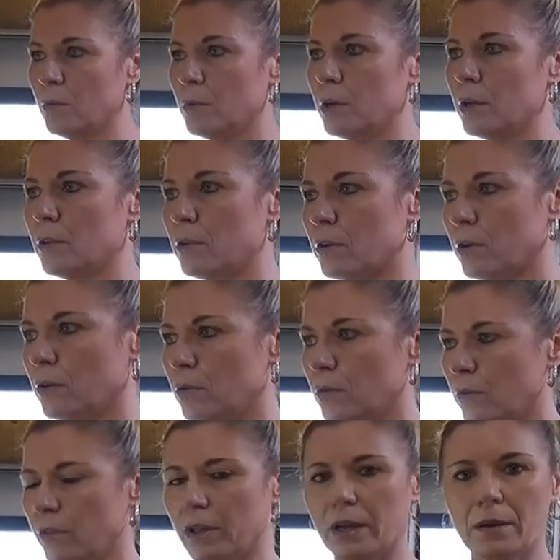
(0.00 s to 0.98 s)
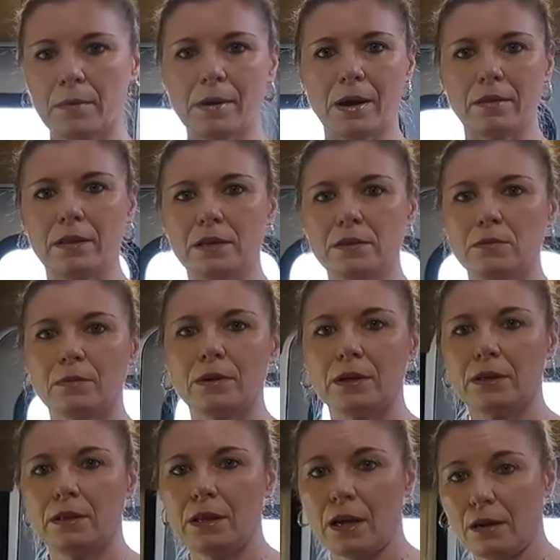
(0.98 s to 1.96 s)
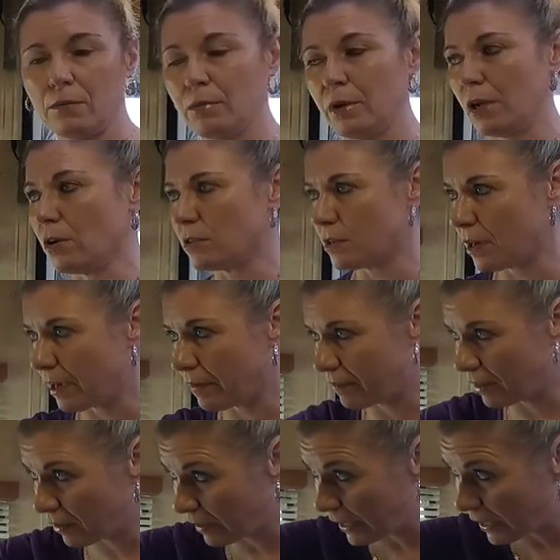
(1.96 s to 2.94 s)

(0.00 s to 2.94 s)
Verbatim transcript: one other cool thing about this one that we also have in the